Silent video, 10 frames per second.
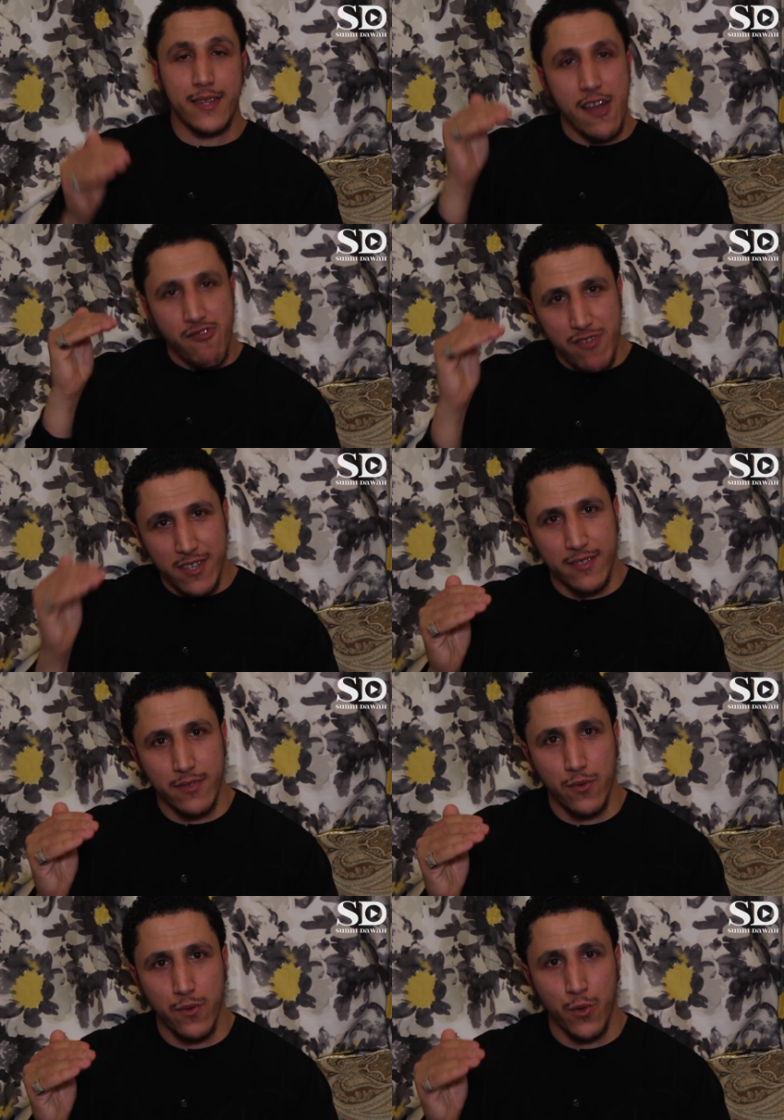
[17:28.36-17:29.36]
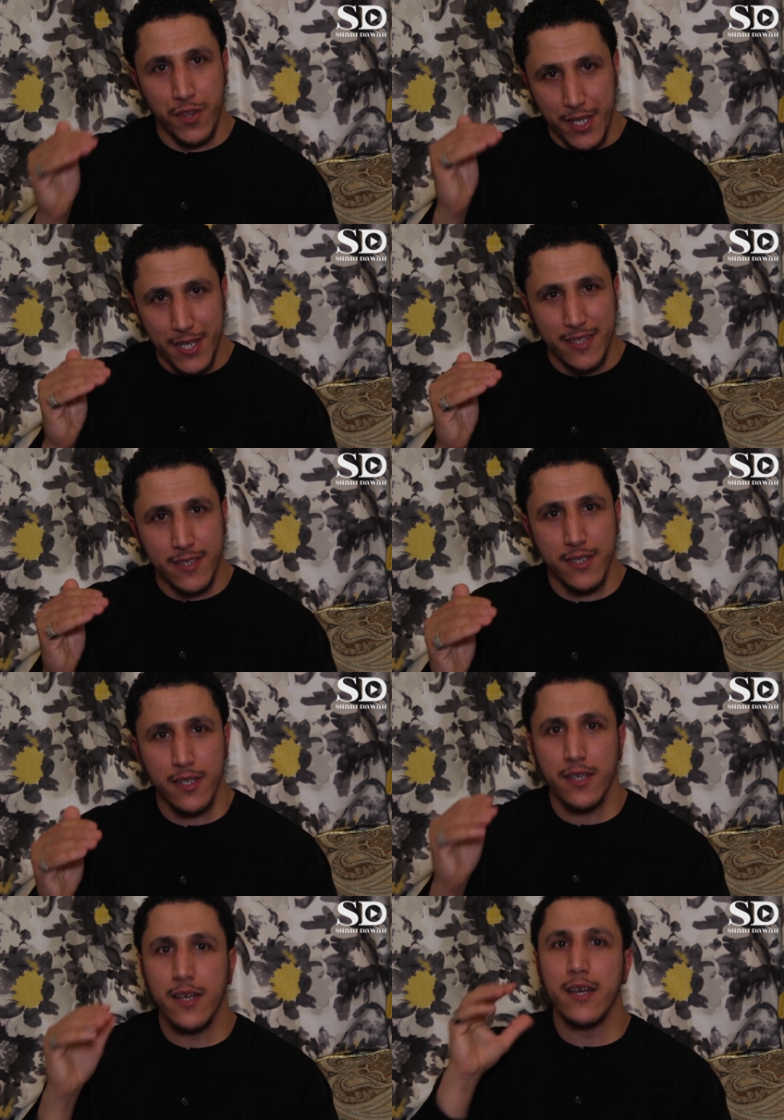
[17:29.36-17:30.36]
There is within it
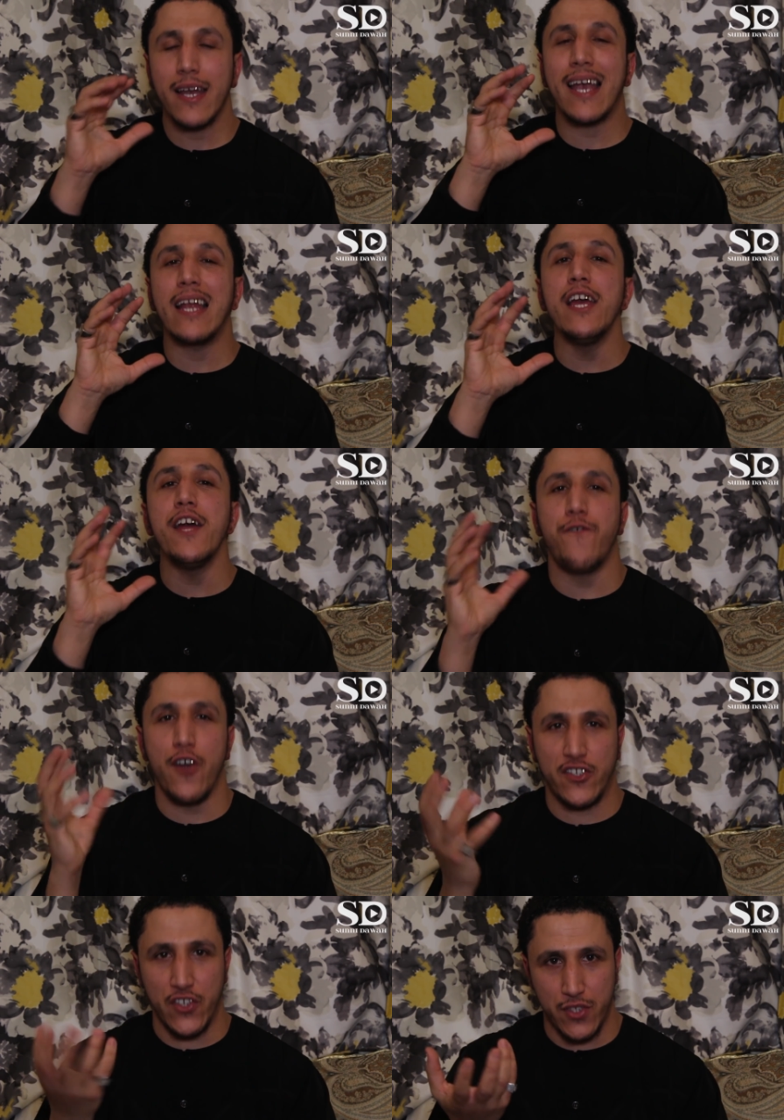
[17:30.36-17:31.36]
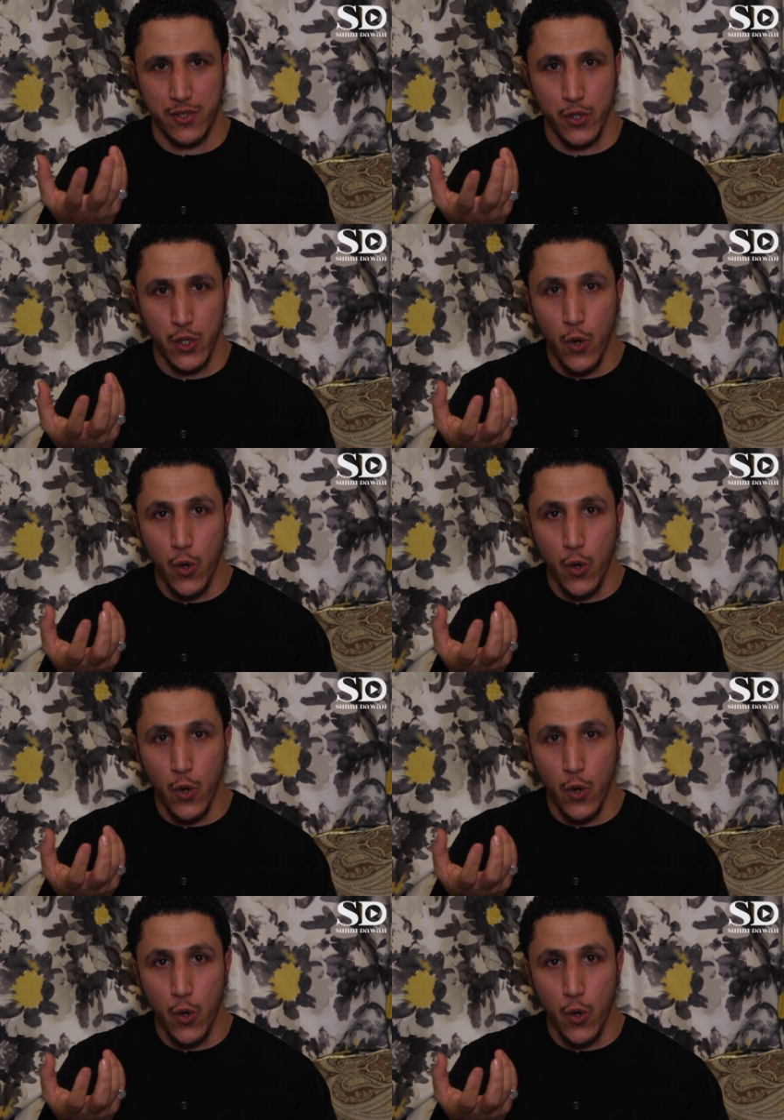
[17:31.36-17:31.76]
clear verses.